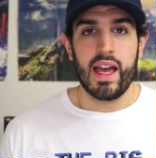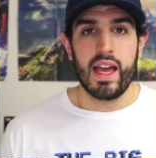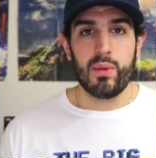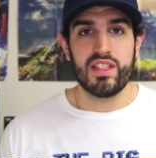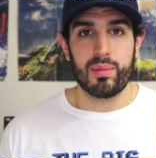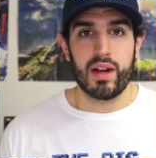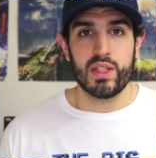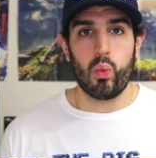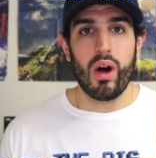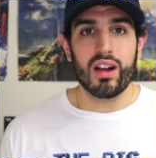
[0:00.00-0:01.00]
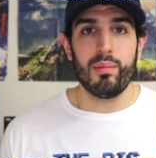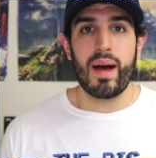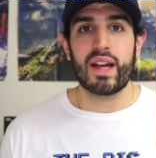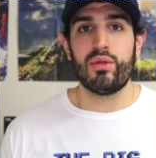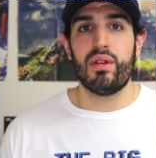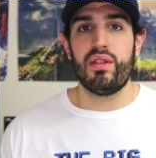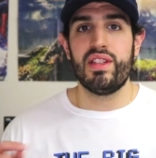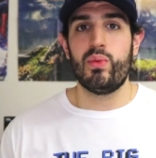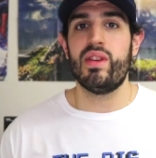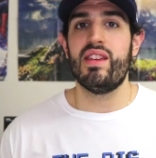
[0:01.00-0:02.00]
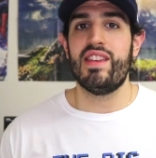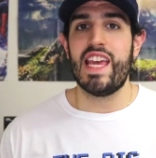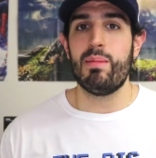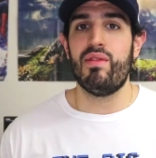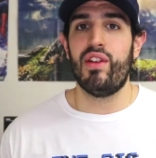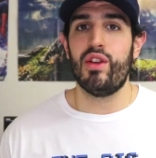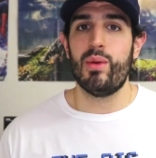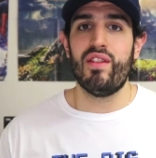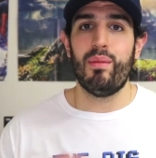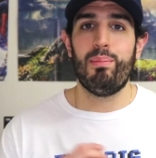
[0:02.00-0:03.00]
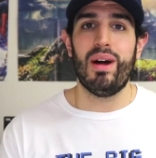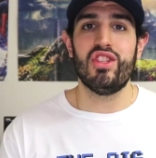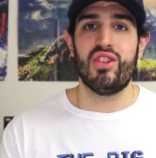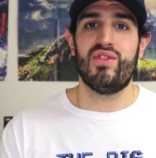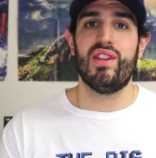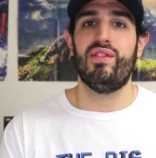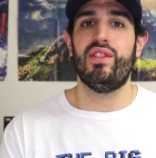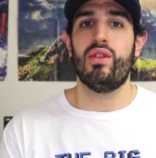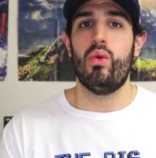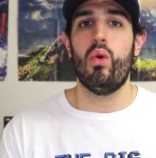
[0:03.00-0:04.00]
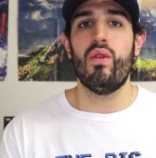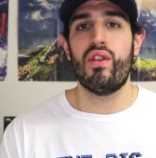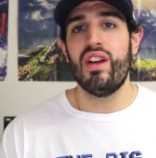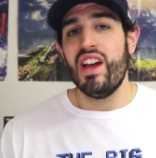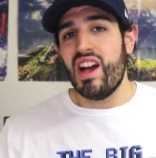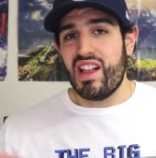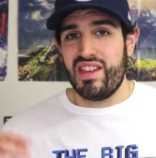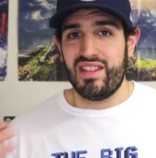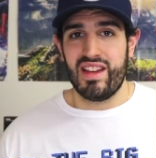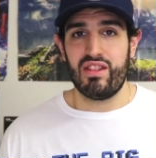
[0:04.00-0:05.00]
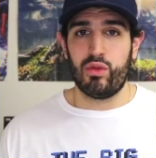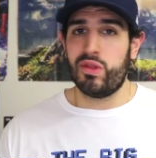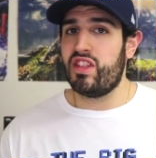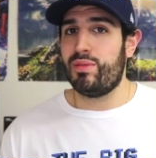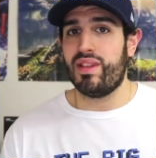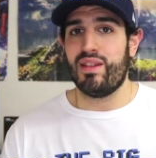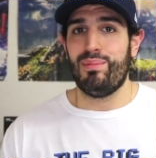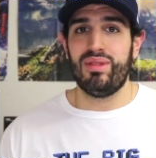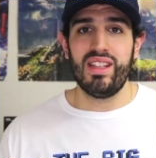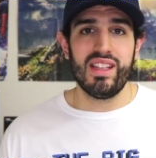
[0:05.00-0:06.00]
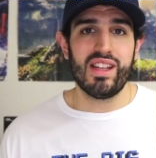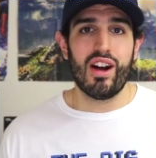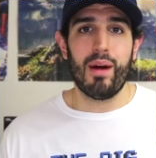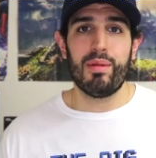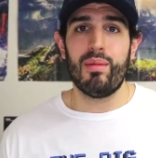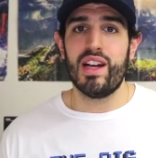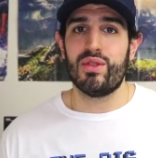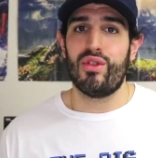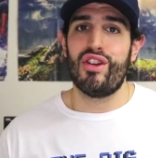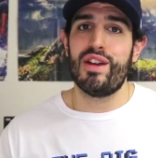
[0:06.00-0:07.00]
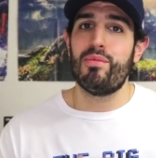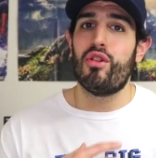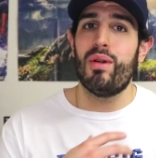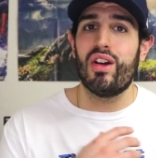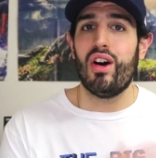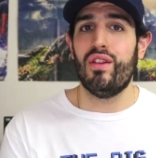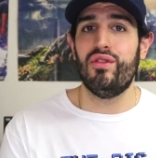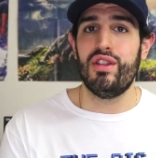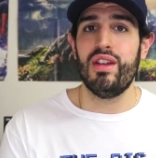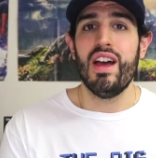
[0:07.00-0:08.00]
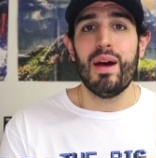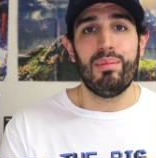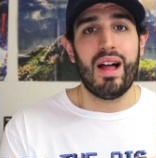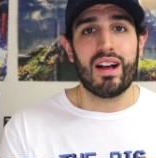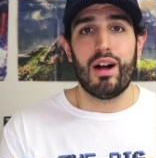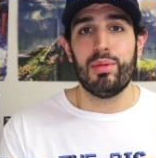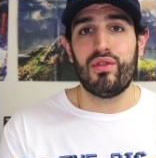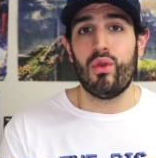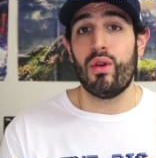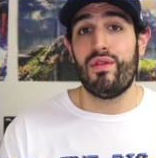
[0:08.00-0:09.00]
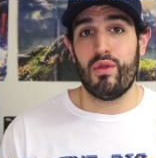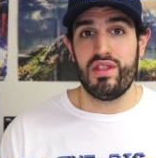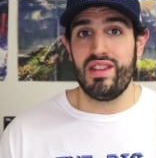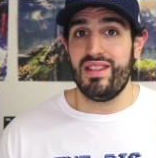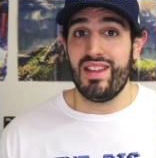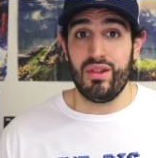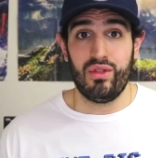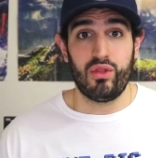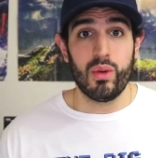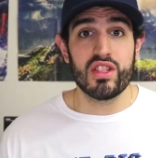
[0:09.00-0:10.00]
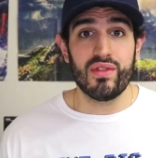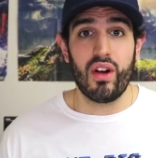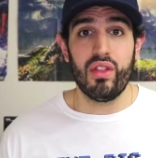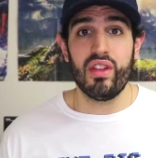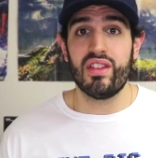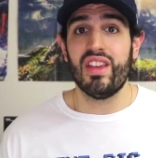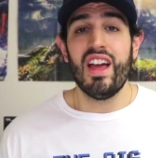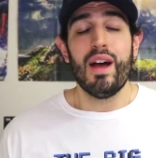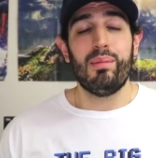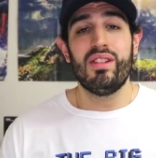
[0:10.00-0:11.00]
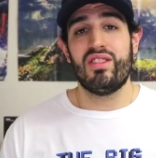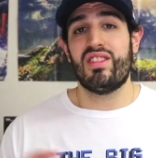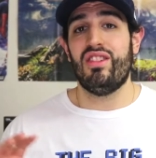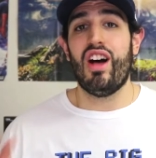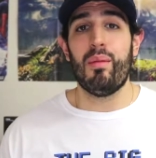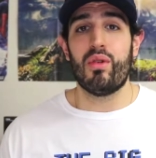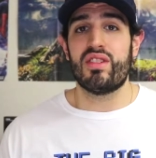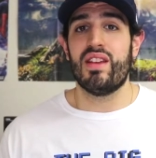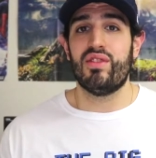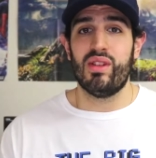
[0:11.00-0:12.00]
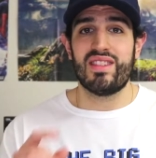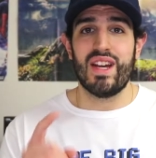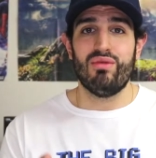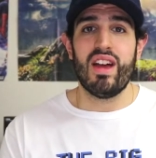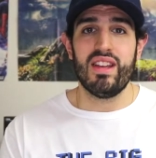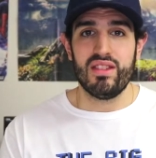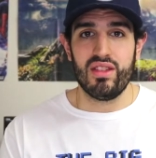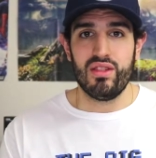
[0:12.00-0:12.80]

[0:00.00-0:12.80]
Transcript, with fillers: Hey, what's up guys? Welcome back to another This Week in Gaming video. We have a bunch of stuff to go over. The Nintendo Switch has been completely compromised. We're hearing more about Call of Duty Black Ops 4 for the Nintendo Switch of all things. Plus there's a lot more stuff, so let's get right into the